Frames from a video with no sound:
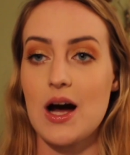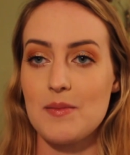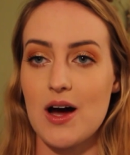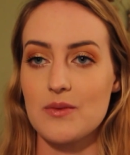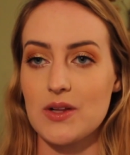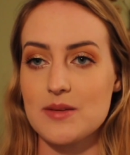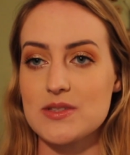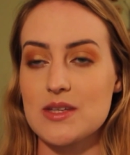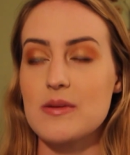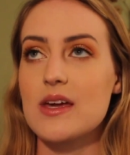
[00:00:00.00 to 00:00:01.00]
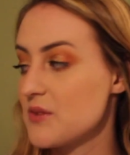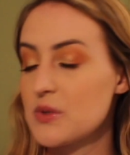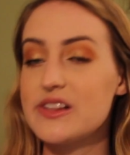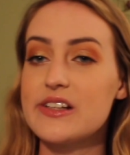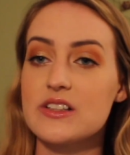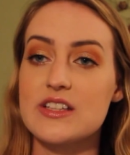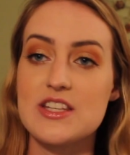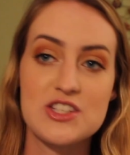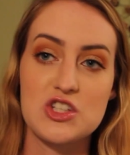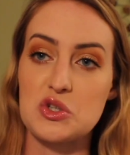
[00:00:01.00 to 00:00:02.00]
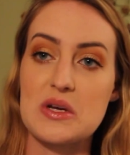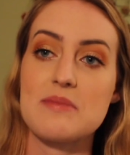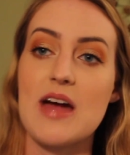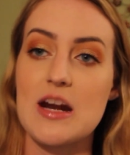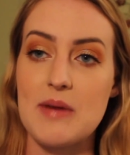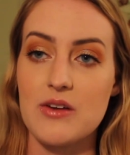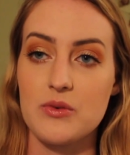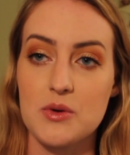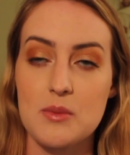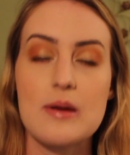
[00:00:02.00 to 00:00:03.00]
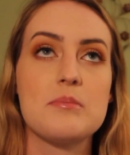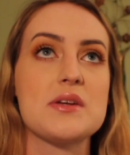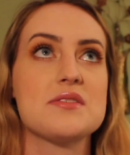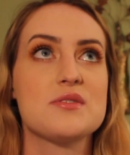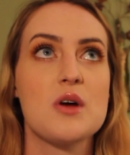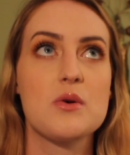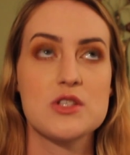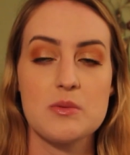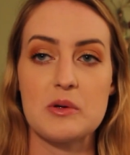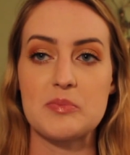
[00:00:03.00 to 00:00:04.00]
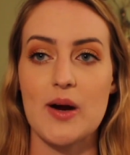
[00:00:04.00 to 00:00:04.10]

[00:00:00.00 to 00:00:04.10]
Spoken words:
come on while I'm sleeping. It would literally stream out of my room and be so super